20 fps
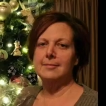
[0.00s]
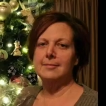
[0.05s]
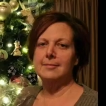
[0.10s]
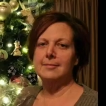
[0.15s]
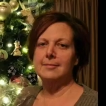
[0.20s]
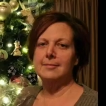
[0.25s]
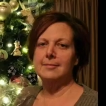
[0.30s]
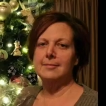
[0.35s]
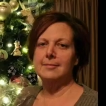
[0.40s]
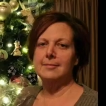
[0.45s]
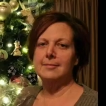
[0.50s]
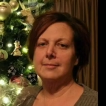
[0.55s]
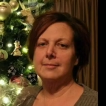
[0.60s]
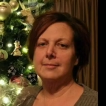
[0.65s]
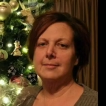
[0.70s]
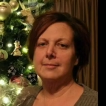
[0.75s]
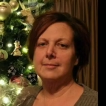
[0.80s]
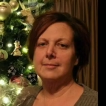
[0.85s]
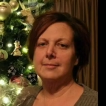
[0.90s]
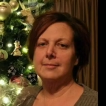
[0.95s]

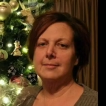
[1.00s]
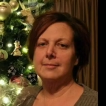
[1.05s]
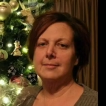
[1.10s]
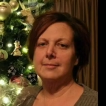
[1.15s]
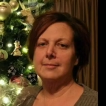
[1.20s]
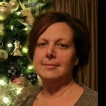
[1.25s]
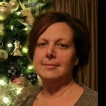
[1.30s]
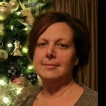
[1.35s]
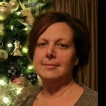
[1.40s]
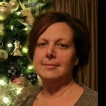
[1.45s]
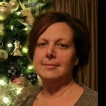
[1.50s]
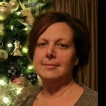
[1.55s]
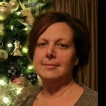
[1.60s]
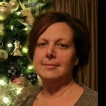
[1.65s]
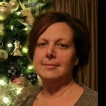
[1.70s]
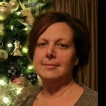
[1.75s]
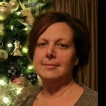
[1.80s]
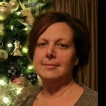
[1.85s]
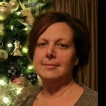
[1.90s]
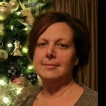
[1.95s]

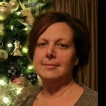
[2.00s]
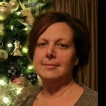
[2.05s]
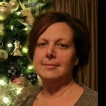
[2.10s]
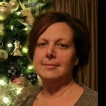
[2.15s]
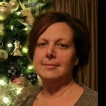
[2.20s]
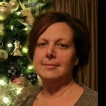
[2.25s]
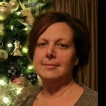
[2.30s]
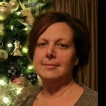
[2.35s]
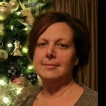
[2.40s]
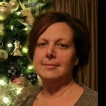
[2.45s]
(silence)